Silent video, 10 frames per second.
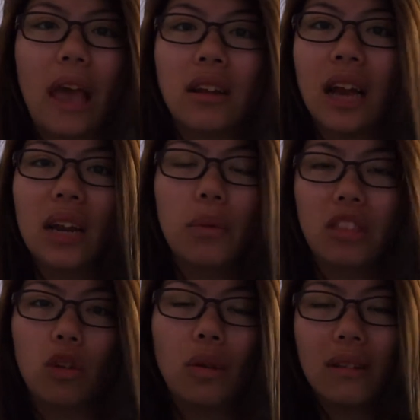kind of what
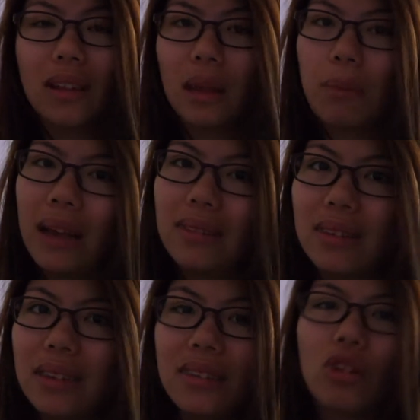they do on a daily
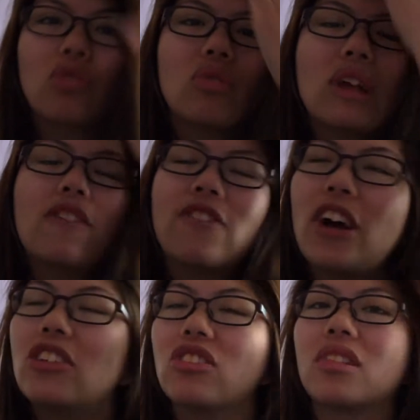basis. So it was really
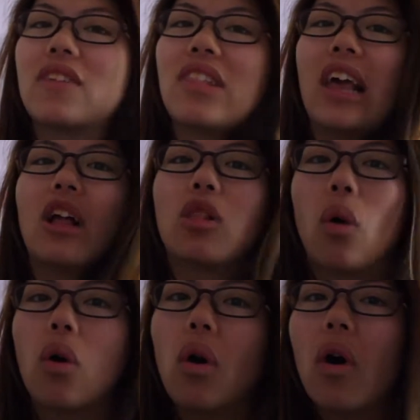fun just living like a
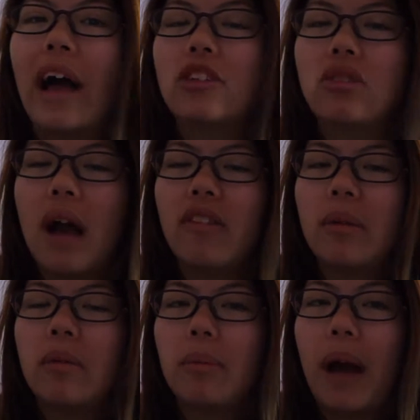local and
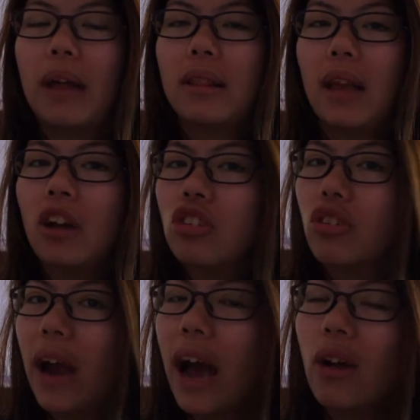traveling by the
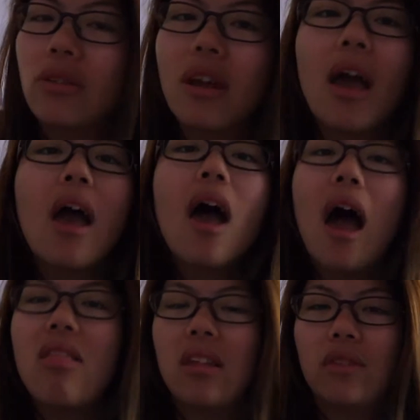underground,
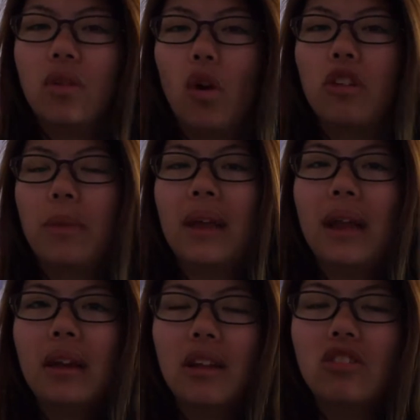and then of course being in
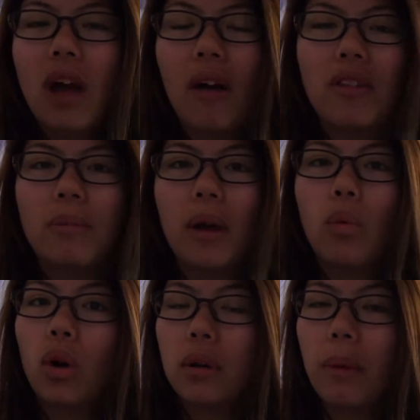Italy, traveling by
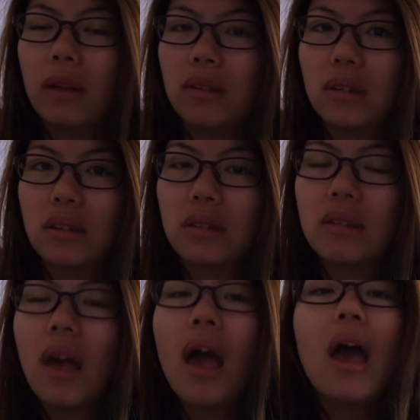water
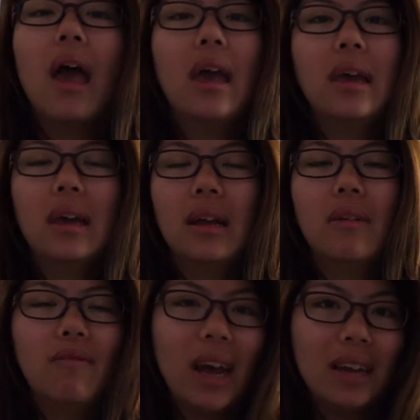buses
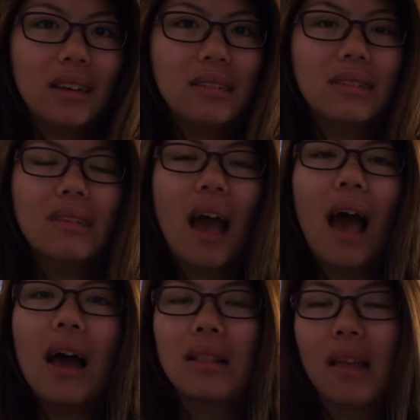in Venice,
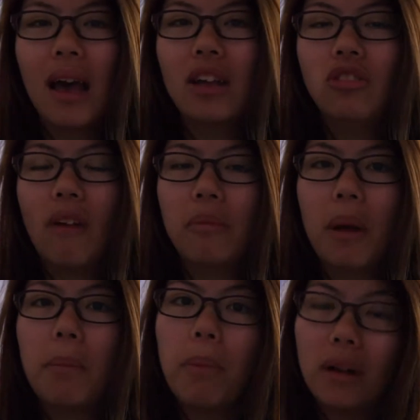and then traveling
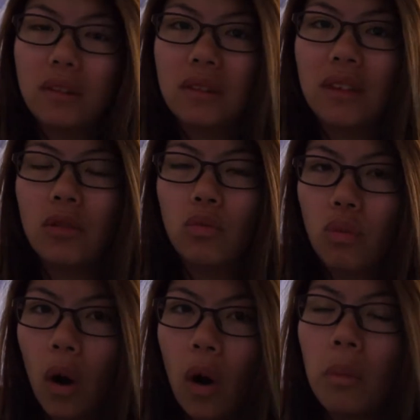by buses in
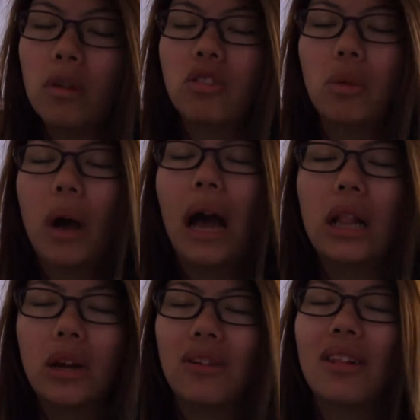Rome. So I
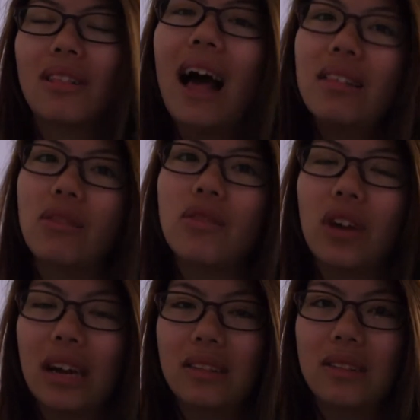learned lots of
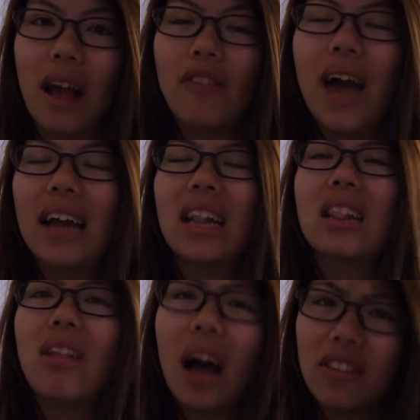great stuff, had a
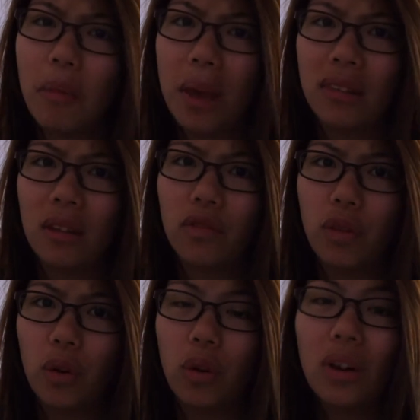lot of amazing
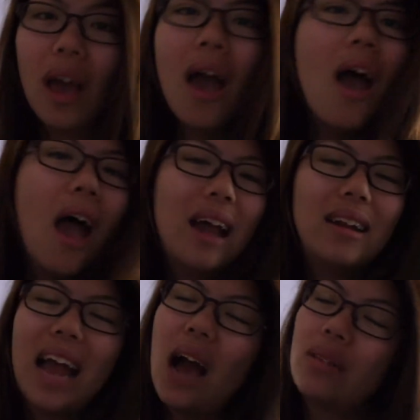food, and
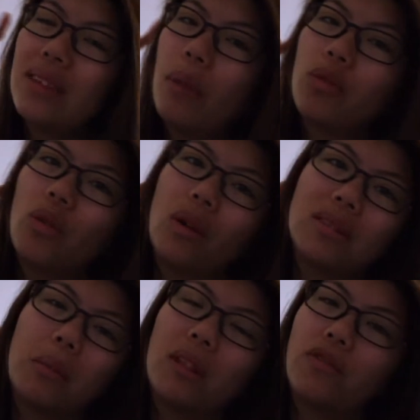now it's time to roll
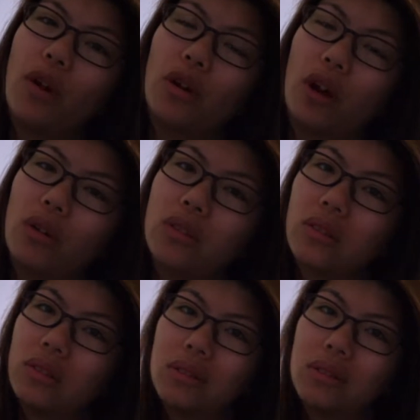some of the photos.